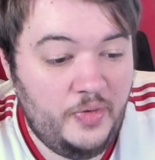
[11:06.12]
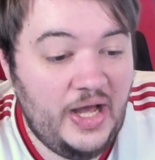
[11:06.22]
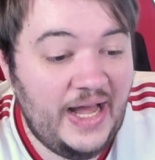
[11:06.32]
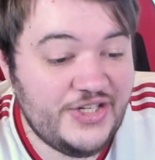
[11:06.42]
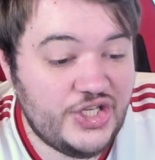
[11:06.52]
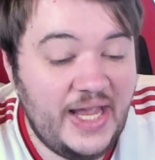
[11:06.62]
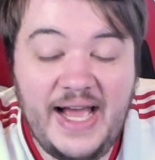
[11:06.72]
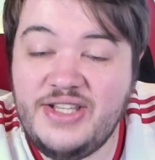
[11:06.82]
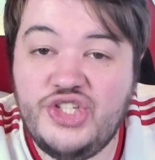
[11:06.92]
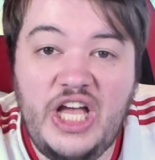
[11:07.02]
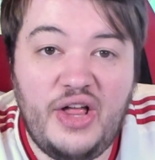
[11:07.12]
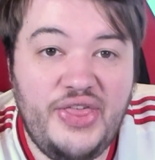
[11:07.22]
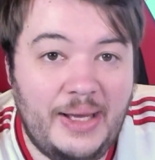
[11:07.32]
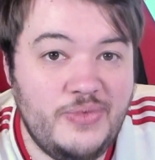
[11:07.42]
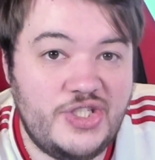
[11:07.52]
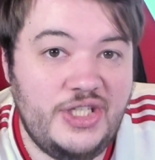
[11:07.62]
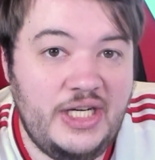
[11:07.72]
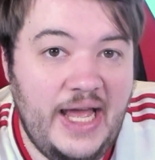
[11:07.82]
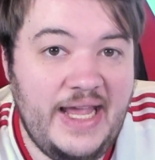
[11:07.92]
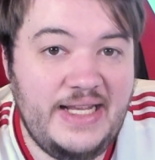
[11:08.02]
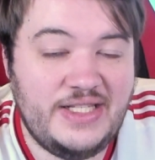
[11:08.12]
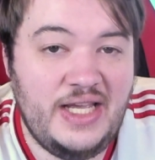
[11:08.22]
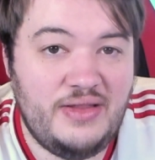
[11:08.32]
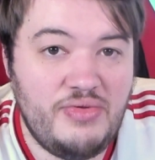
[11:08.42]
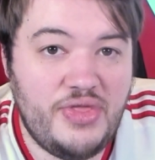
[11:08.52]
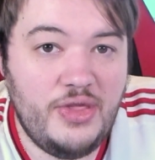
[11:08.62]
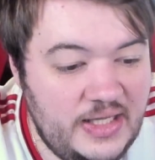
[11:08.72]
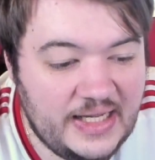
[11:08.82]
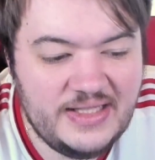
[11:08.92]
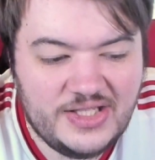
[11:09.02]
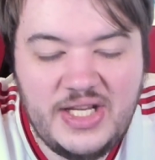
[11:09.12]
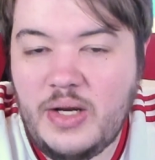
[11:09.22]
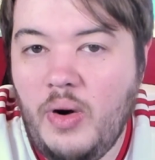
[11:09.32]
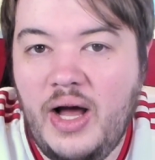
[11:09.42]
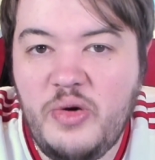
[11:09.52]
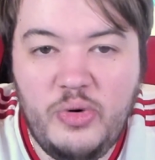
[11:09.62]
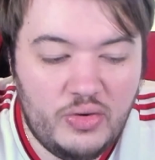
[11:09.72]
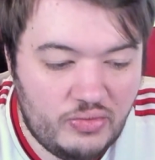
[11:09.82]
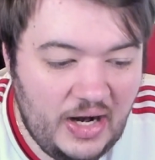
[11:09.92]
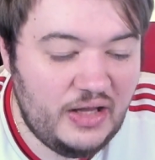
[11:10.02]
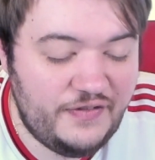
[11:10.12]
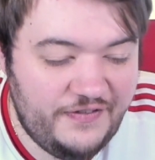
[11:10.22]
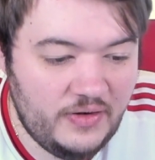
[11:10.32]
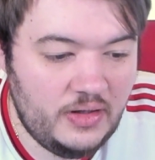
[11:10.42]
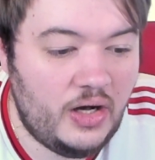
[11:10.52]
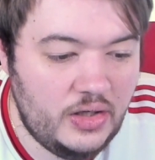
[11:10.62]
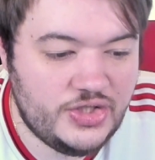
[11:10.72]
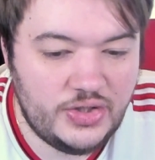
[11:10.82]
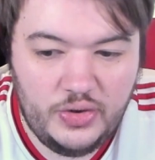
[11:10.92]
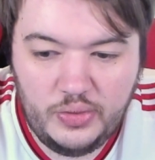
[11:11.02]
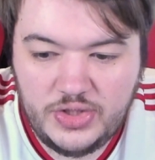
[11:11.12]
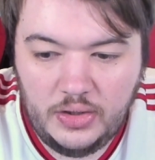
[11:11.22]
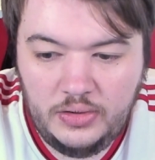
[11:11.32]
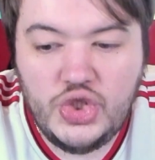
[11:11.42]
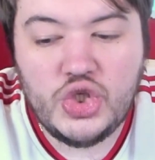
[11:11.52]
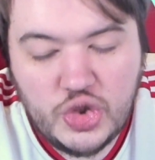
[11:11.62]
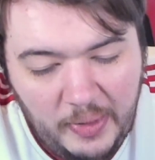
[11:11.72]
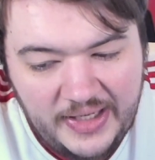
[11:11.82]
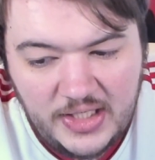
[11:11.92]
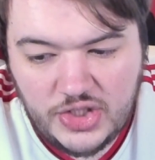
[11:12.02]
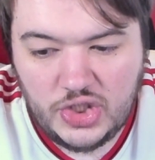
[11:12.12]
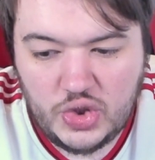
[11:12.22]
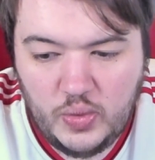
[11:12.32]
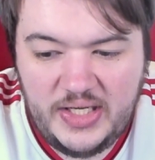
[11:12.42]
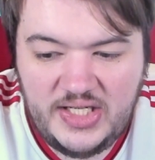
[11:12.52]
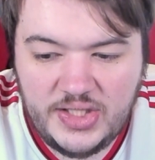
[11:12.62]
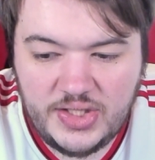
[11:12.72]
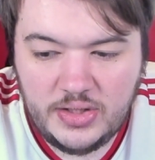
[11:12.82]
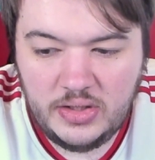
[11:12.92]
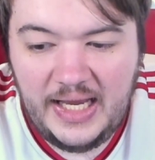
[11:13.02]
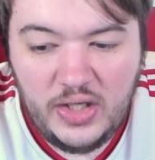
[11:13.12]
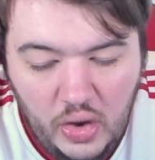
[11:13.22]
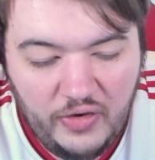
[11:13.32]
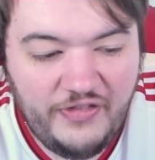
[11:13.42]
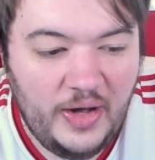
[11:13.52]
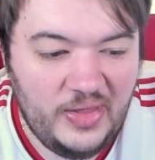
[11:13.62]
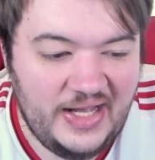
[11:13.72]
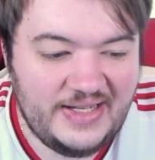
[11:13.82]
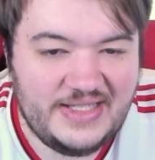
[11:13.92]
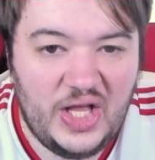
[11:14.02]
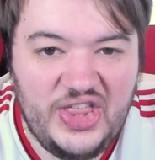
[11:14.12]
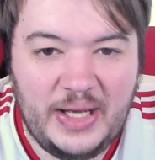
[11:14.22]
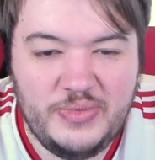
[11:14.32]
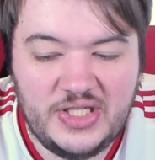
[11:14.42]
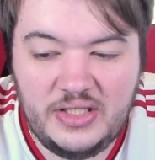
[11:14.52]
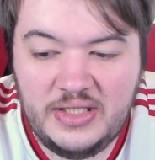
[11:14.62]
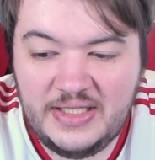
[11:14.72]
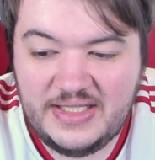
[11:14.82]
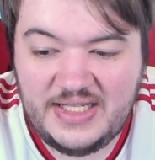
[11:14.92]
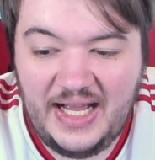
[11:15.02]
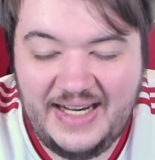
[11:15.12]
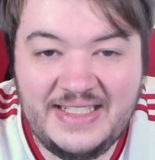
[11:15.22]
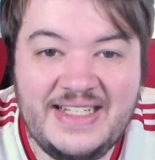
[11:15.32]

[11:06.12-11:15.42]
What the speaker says: But actually, I had Southampton in 18th. You can see why, but Ralph Hasenhüttl just managed to squeeze enough out of that Southampton side